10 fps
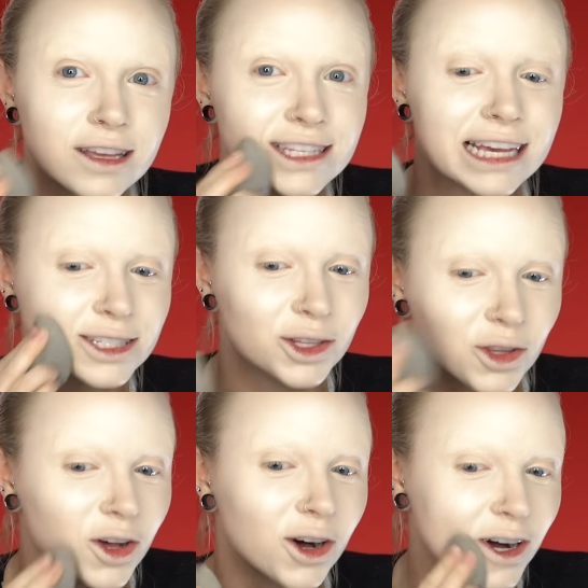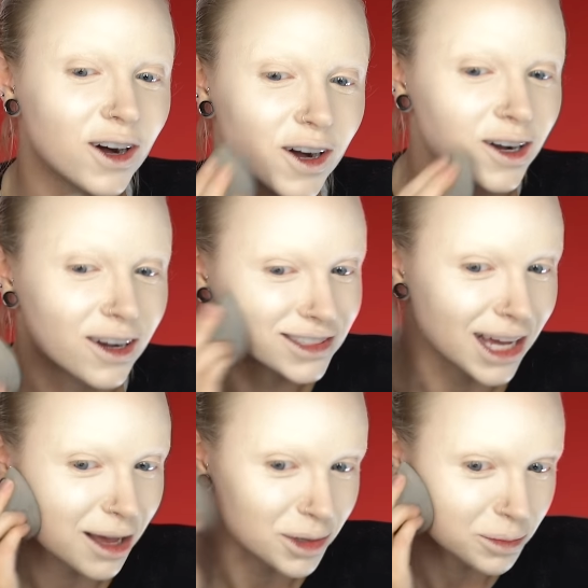It takes a long
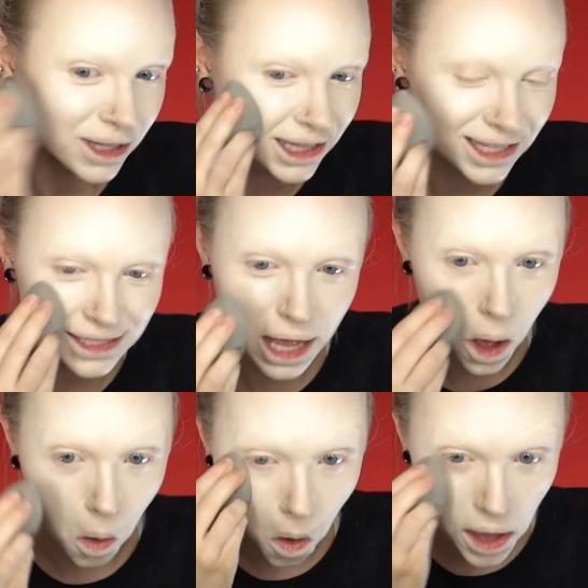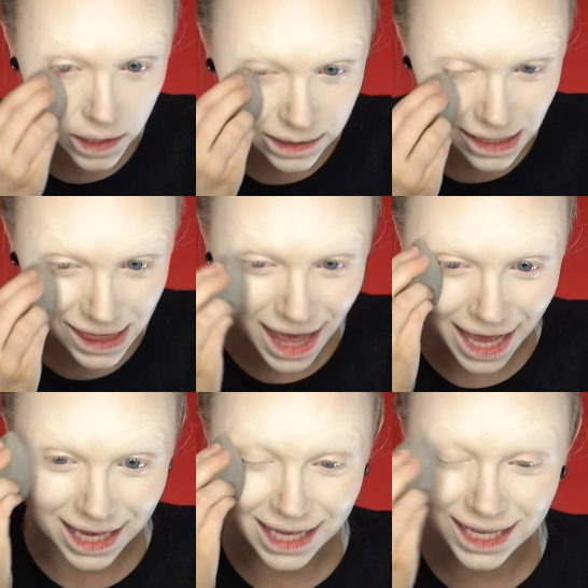time to blend this out. It is
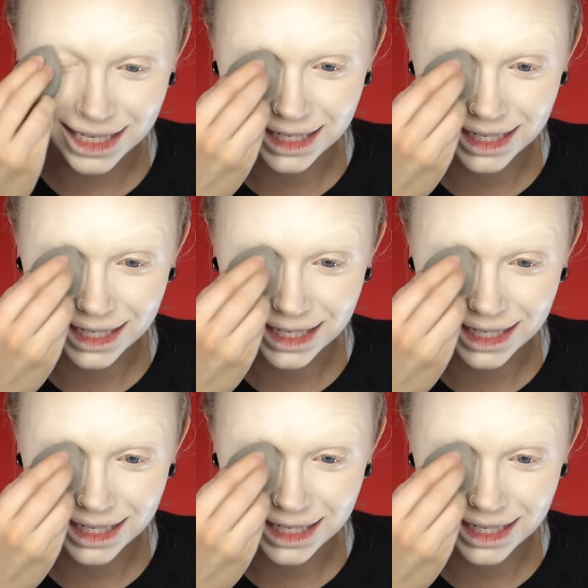thick.